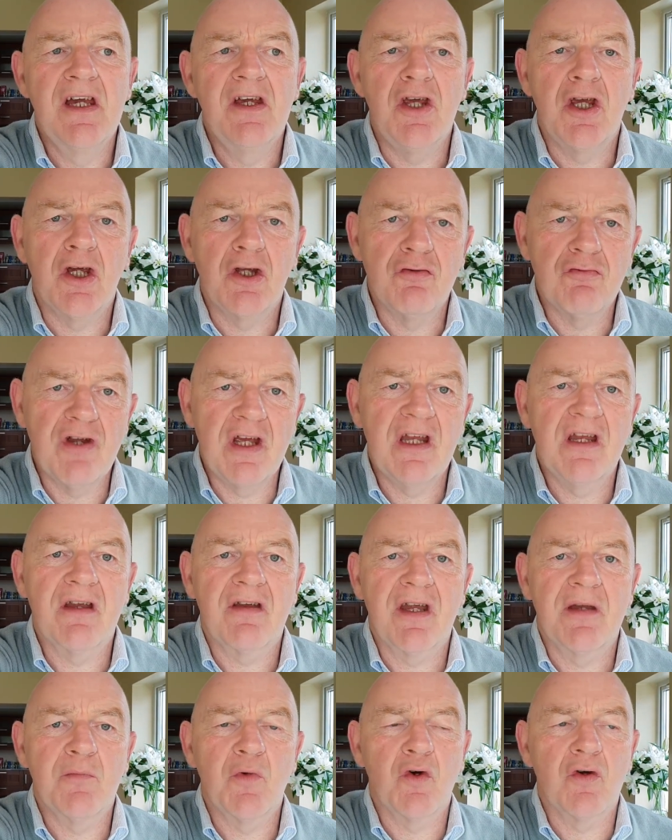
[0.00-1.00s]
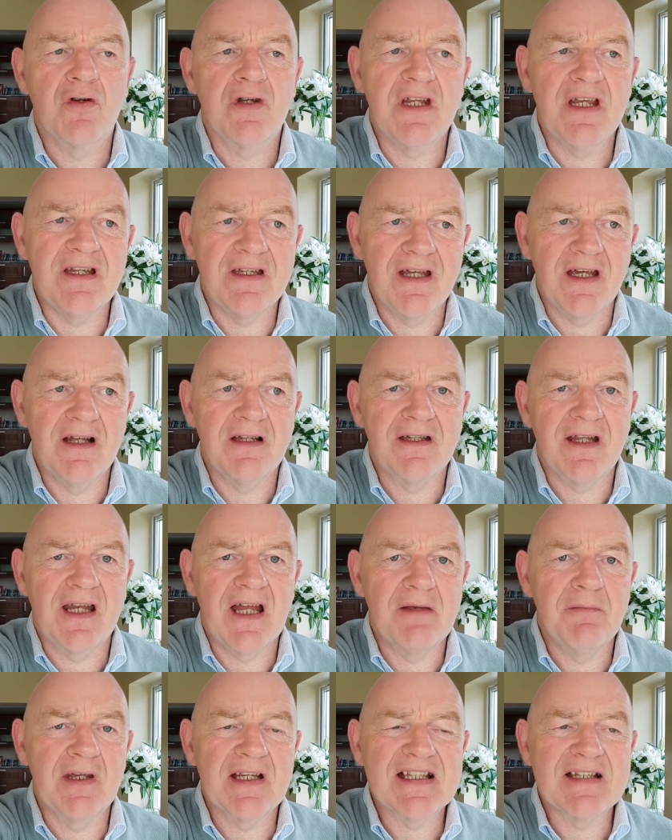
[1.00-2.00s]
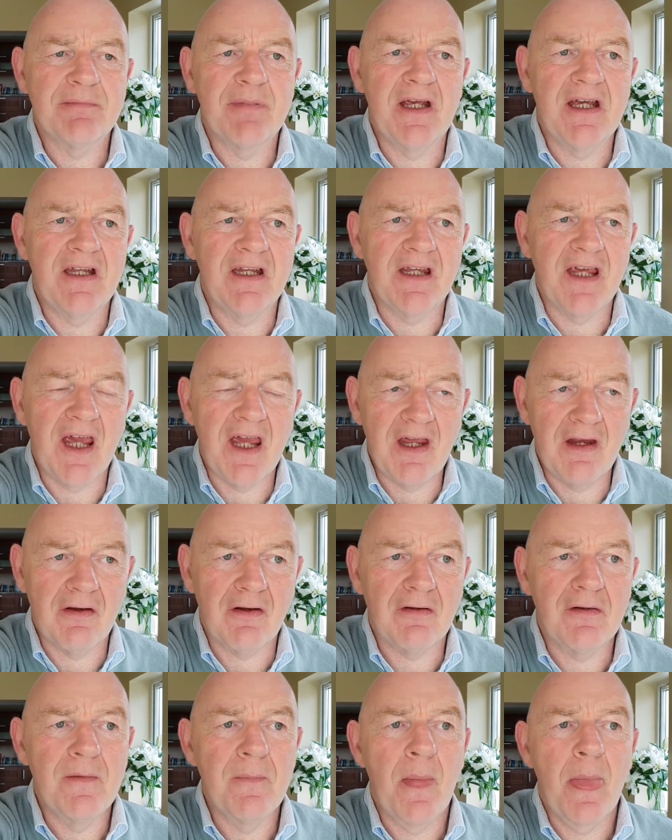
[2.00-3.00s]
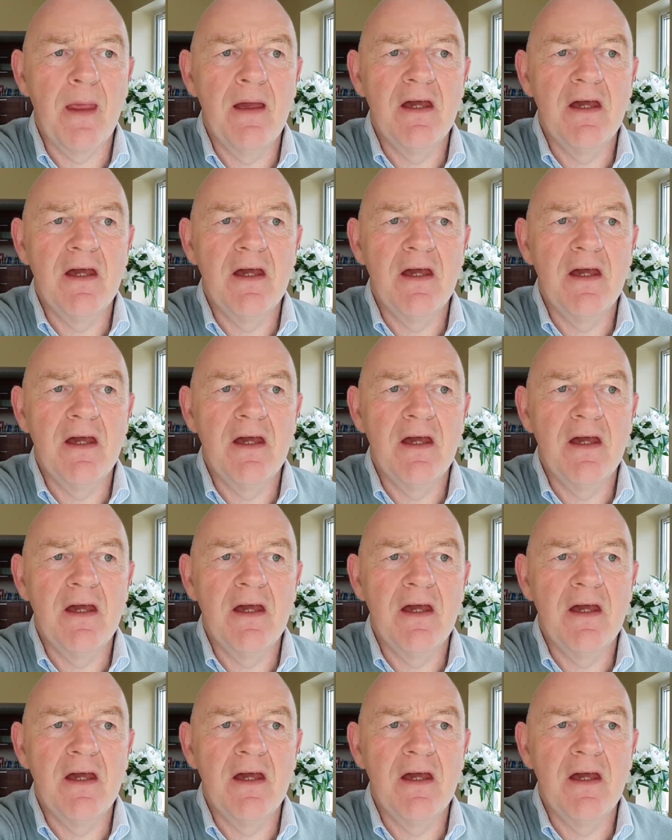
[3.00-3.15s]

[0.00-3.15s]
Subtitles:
You can read it in more detail than I'm explaining here.